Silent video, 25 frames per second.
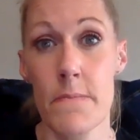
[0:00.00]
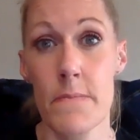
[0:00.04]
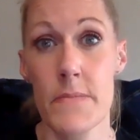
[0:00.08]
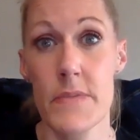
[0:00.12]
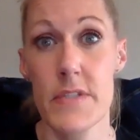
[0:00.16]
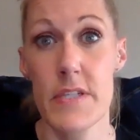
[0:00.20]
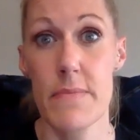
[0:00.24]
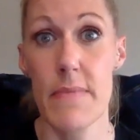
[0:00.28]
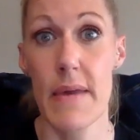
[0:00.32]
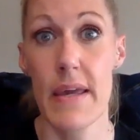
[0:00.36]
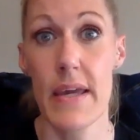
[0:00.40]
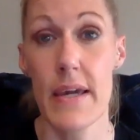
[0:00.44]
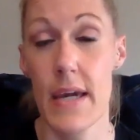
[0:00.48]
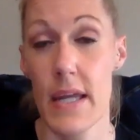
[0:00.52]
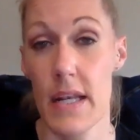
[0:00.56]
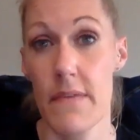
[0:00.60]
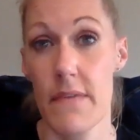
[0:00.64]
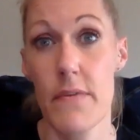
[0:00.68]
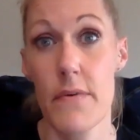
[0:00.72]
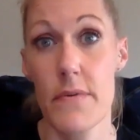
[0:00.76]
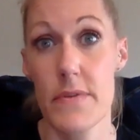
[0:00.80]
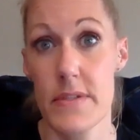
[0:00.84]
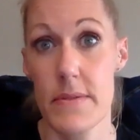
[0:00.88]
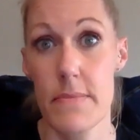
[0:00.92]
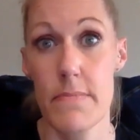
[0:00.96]
to make kind of
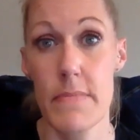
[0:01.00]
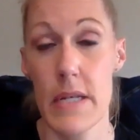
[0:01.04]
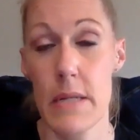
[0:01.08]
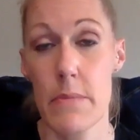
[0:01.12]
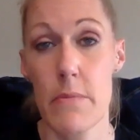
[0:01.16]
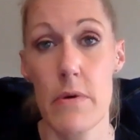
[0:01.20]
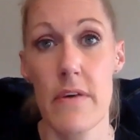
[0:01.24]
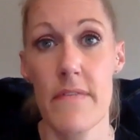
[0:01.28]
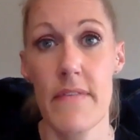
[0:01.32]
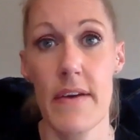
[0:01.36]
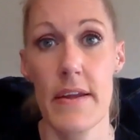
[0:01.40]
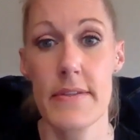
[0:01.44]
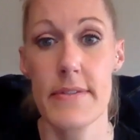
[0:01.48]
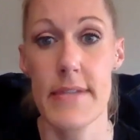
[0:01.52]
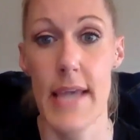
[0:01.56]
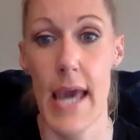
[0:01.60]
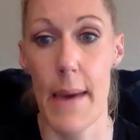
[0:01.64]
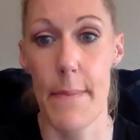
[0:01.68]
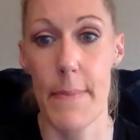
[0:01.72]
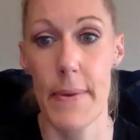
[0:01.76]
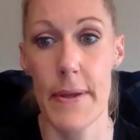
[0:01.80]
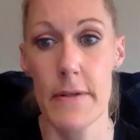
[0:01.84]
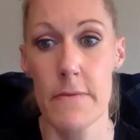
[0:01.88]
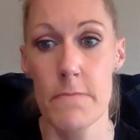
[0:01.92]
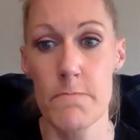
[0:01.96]
those minimal events
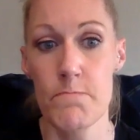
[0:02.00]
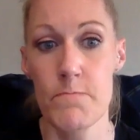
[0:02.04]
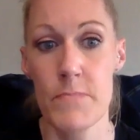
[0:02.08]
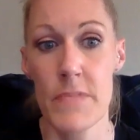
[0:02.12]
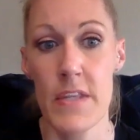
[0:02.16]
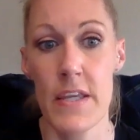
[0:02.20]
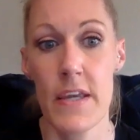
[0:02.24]
happen.